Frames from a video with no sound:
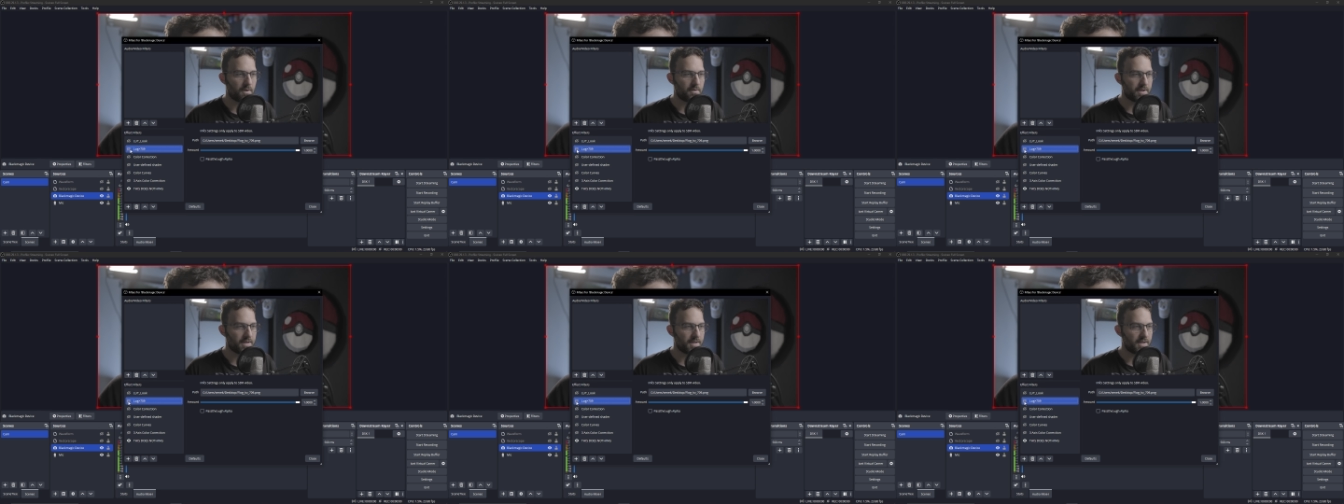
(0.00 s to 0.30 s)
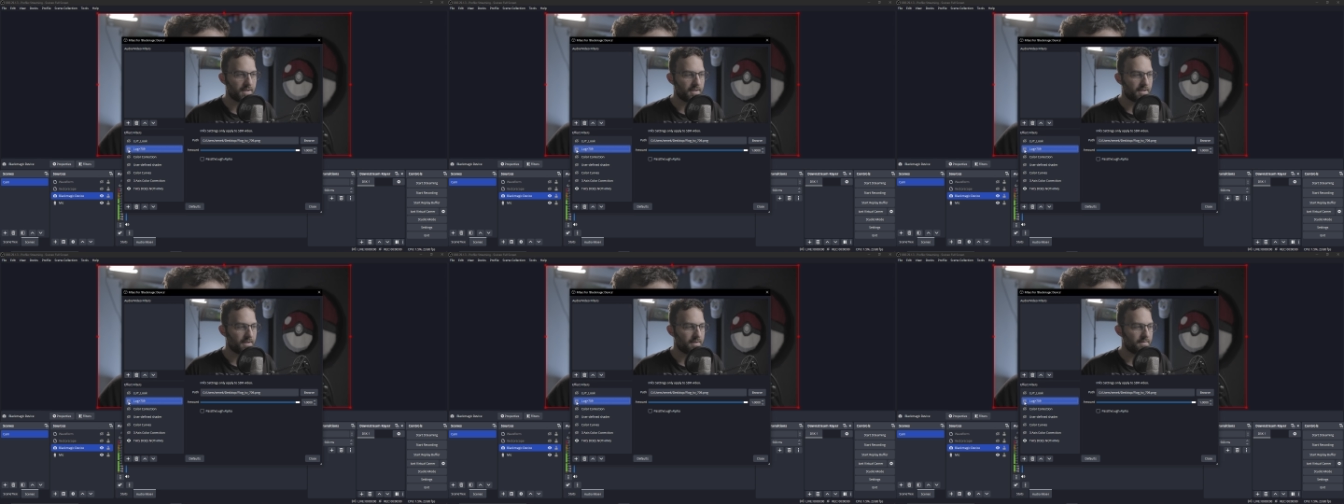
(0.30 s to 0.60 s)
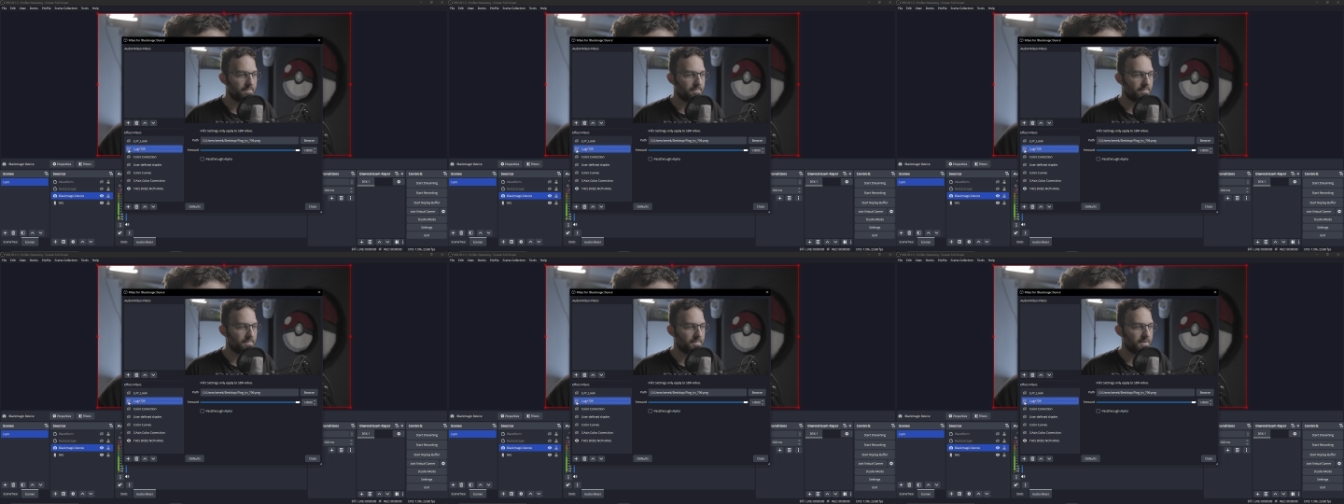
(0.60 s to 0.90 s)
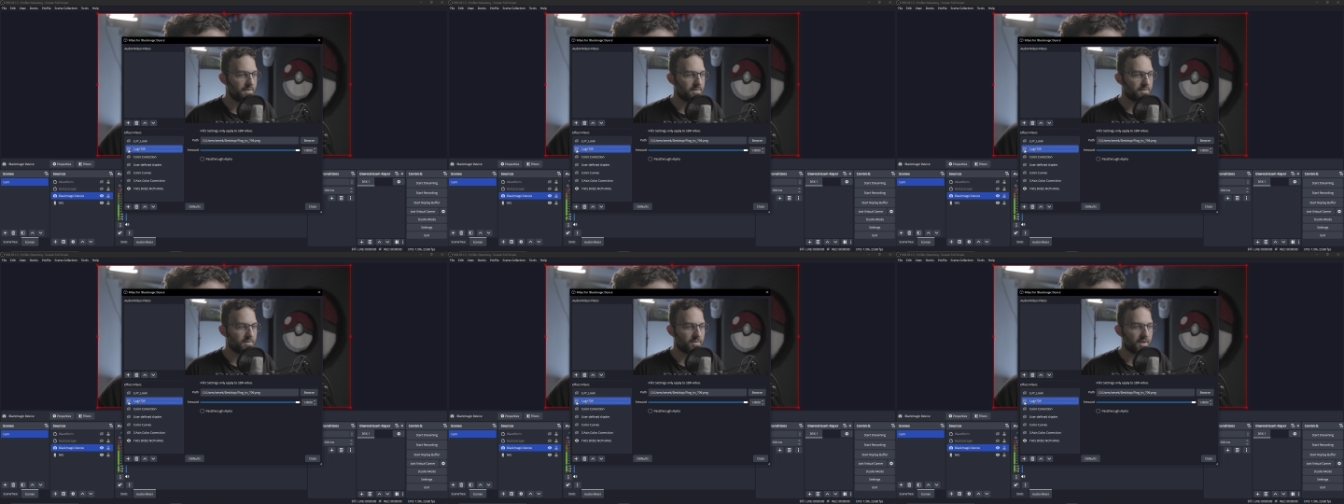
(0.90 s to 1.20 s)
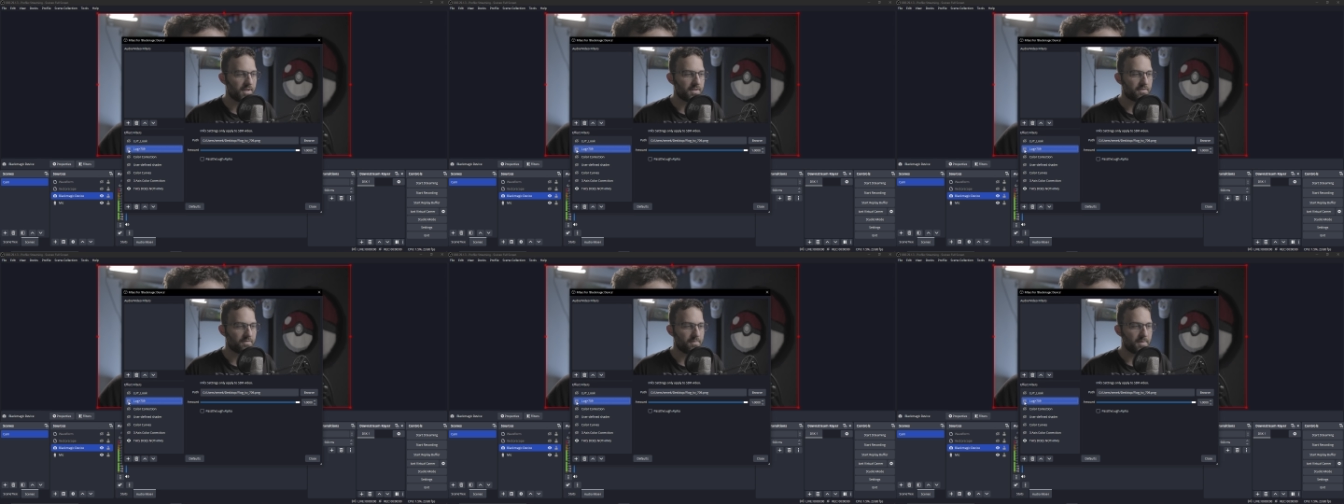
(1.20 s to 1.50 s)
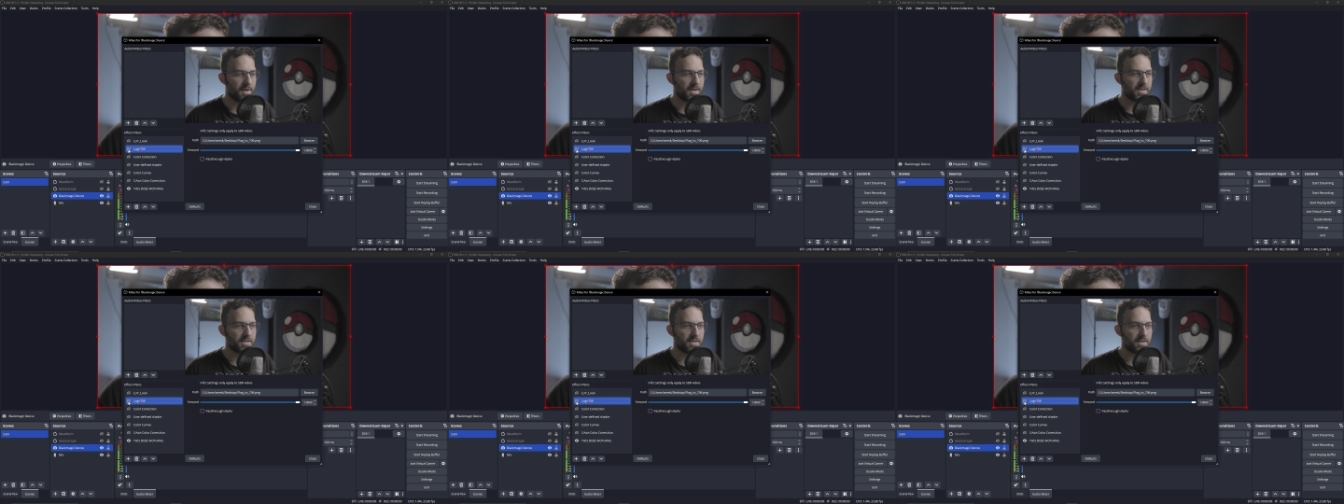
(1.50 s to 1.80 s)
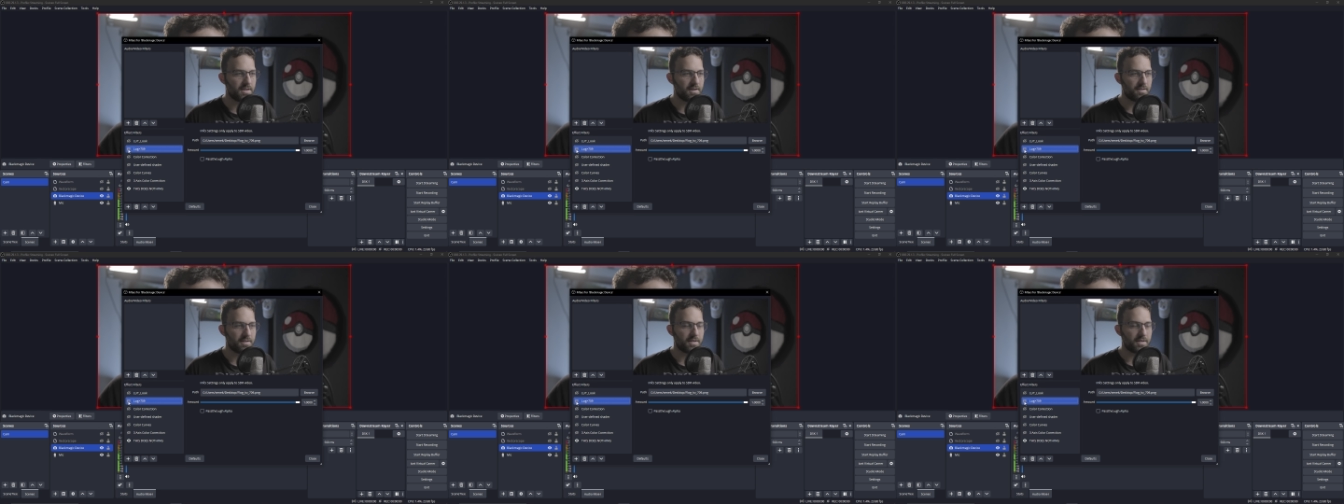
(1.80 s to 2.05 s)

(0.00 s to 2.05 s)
on a transformation here.